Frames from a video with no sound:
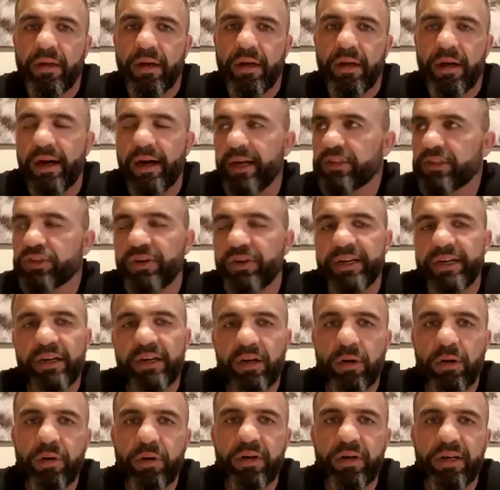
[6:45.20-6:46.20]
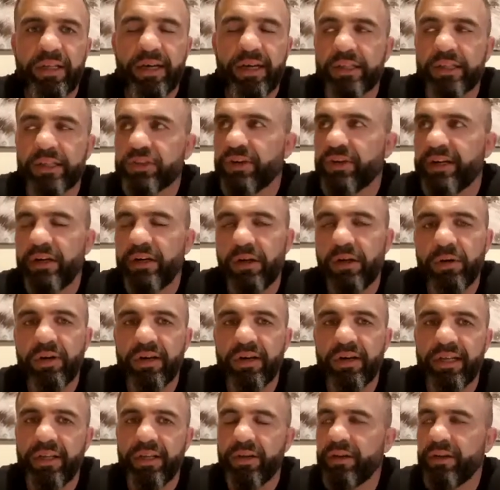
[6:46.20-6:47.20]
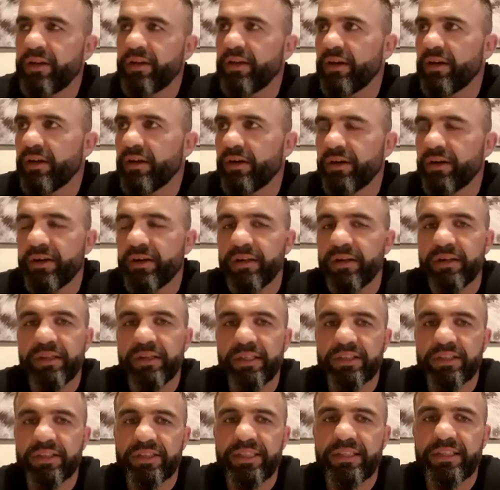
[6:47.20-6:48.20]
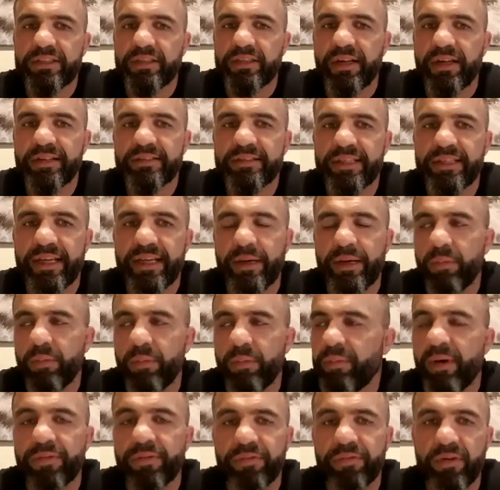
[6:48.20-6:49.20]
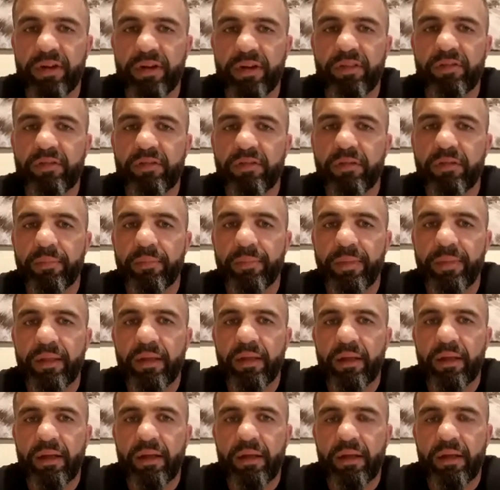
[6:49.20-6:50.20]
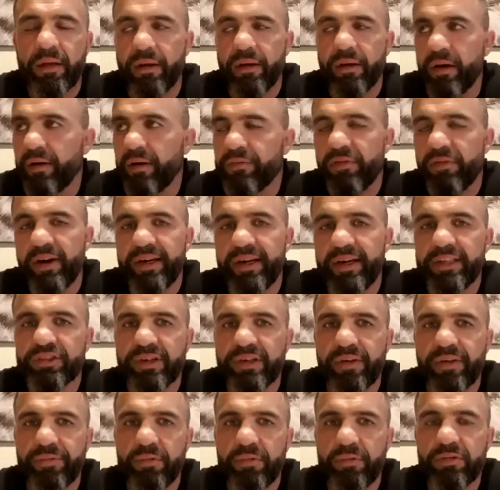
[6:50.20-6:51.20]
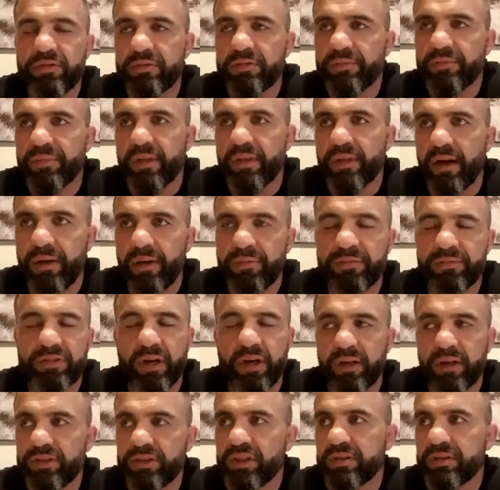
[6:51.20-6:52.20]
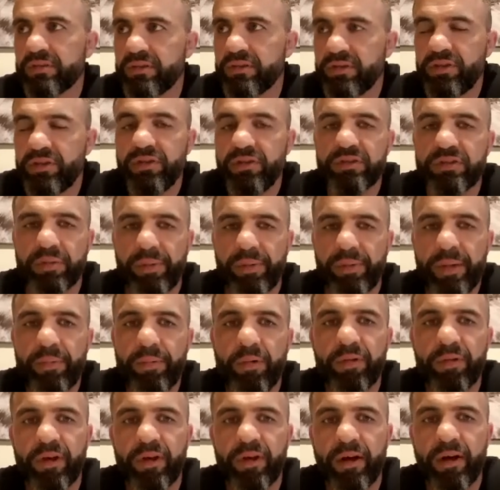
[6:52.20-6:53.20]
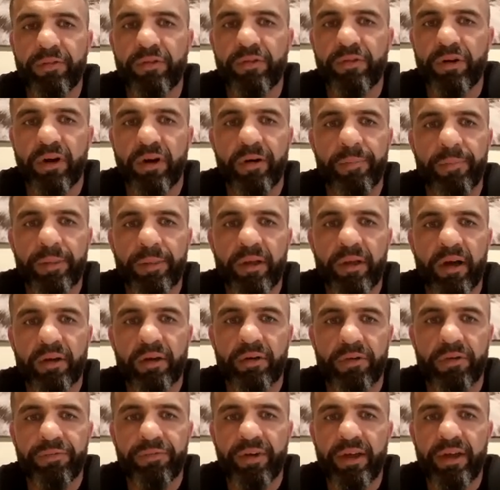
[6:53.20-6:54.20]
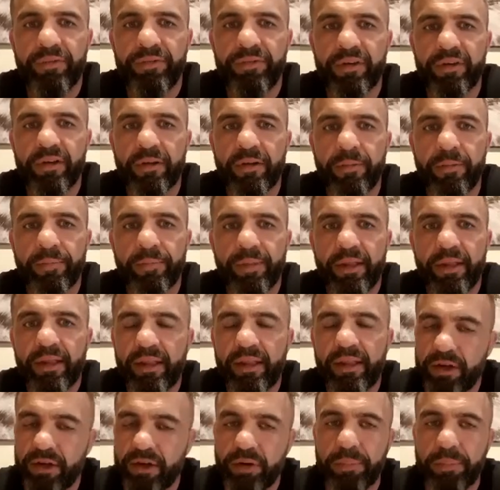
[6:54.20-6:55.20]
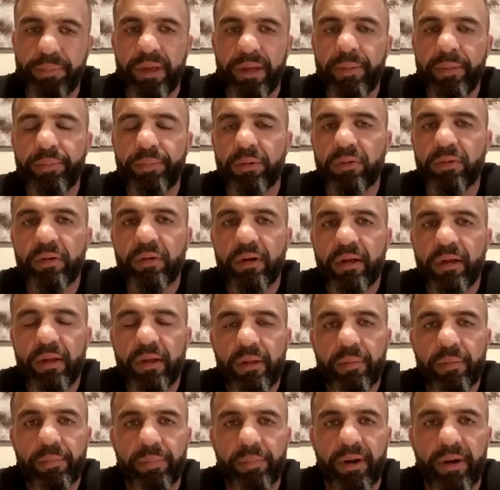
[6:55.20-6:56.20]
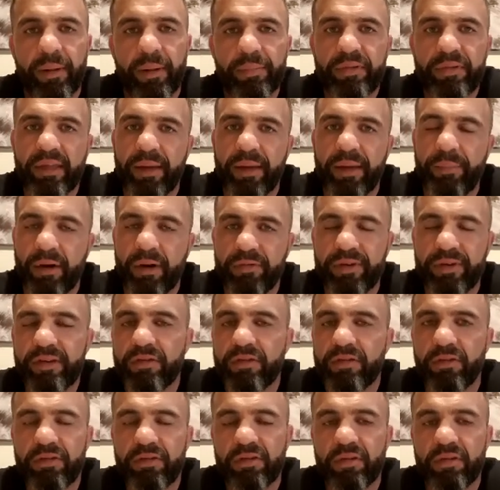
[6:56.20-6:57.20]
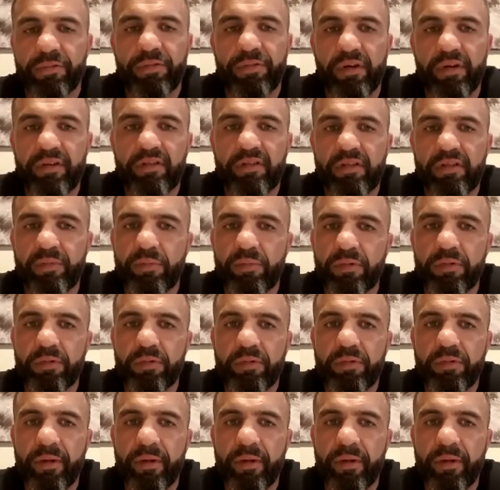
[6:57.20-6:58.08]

I train locally in a seaside town with my friends. I rarely travel. I just use the people that I've got and I've got faith in. They're good people, but I'm saying my resources are very small,